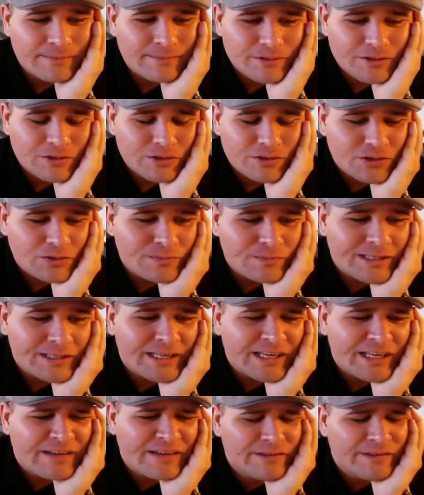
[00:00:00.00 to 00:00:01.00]
social
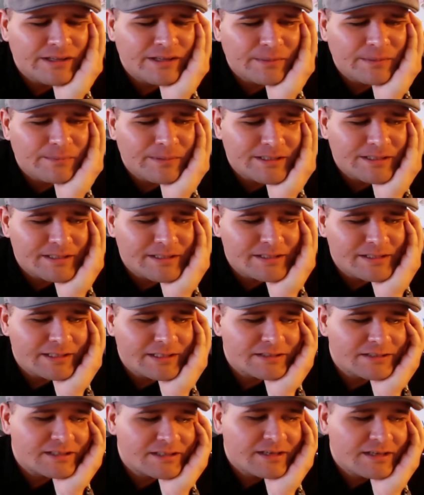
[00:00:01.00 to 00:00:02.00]
media, I feel like
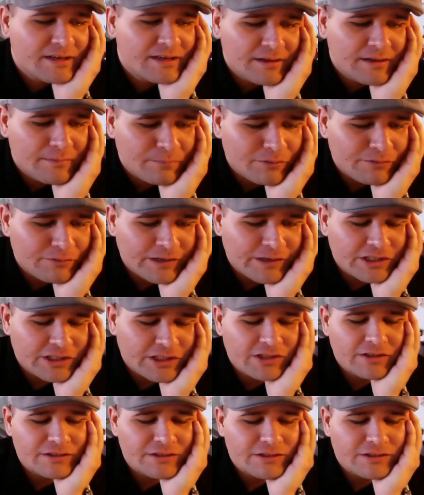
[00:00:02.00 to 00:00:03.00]
businesses,
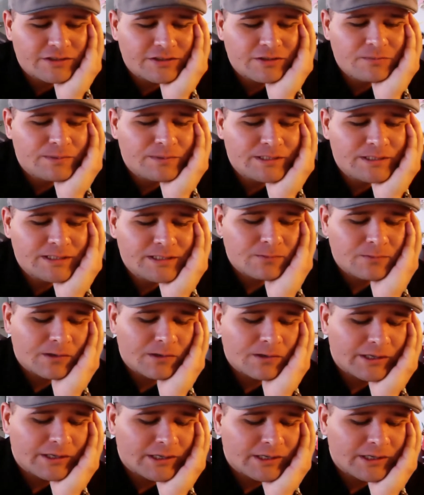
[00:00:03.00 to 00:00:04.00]
professionals are so busy
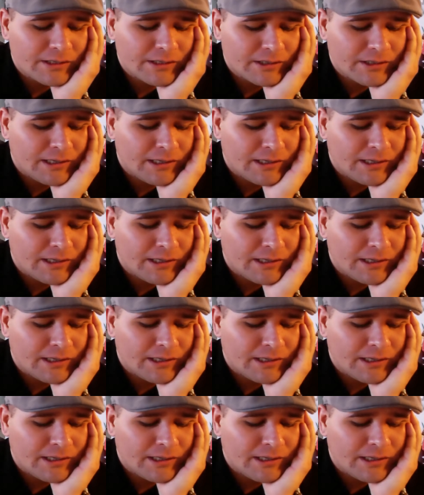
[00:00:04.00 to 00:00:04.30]
working